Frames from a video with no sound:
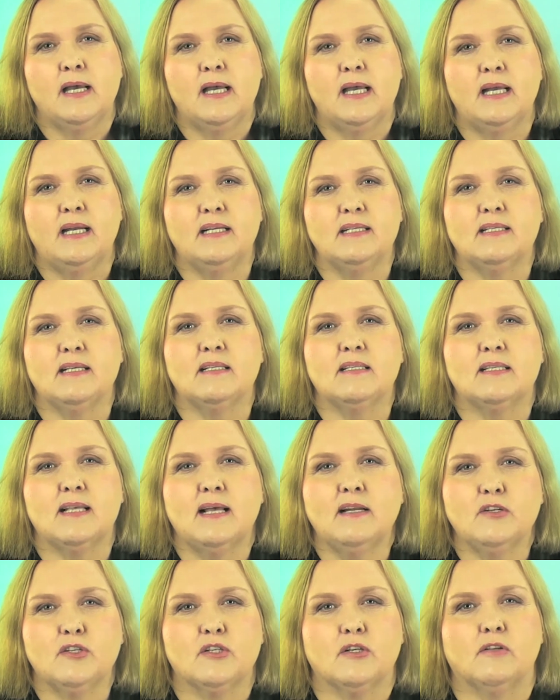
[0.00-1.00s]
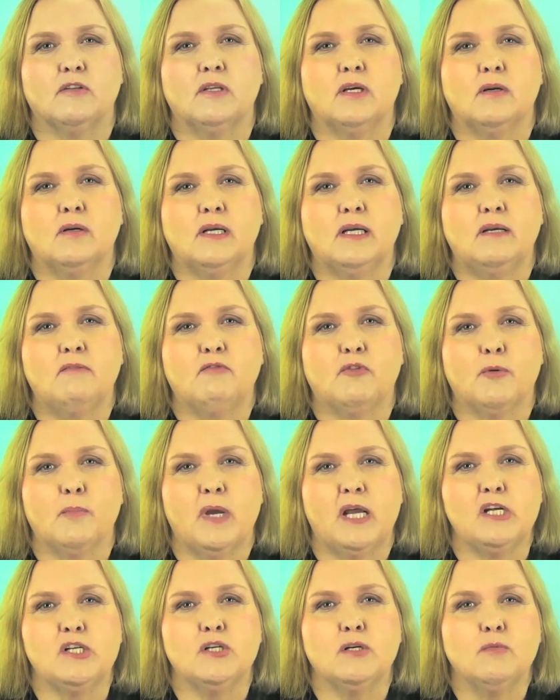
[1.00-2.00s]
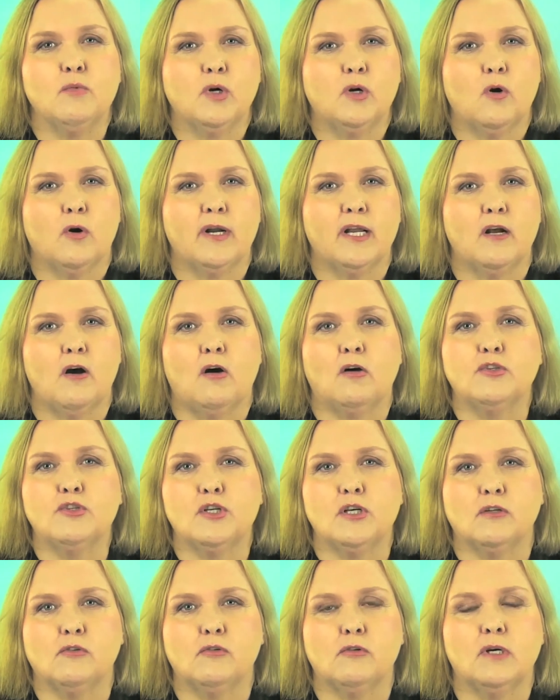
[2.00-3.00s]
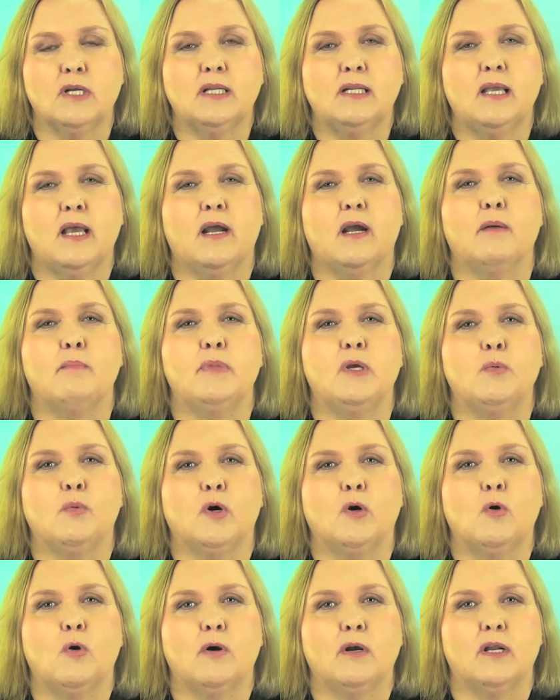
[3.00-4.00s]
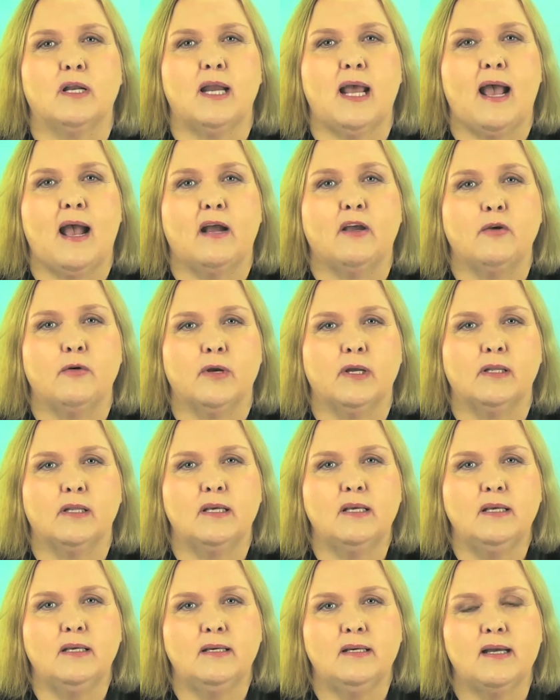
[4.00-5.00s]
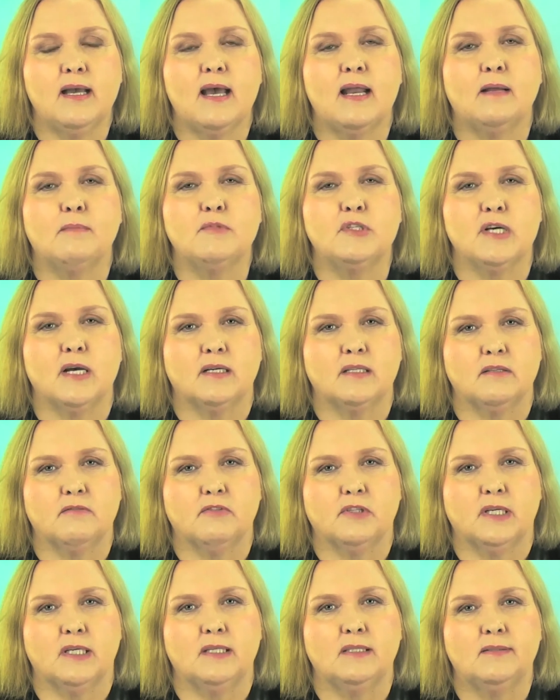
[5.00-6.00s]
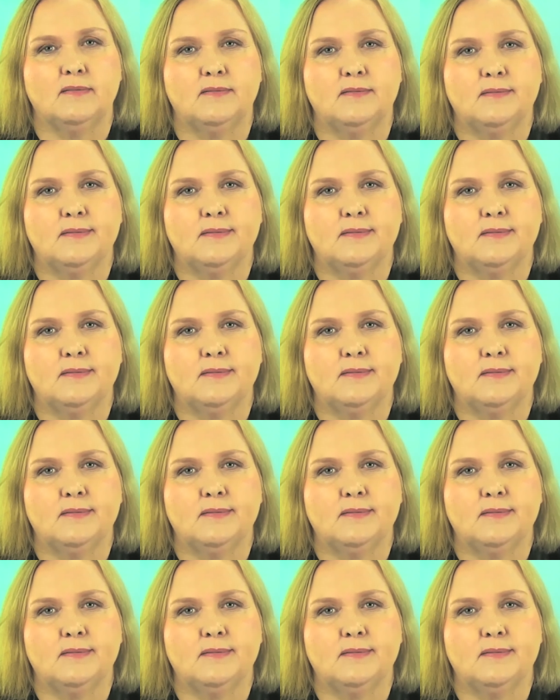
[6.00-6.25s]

It is essential that information regarding all children in care be recorded accurately and objectively.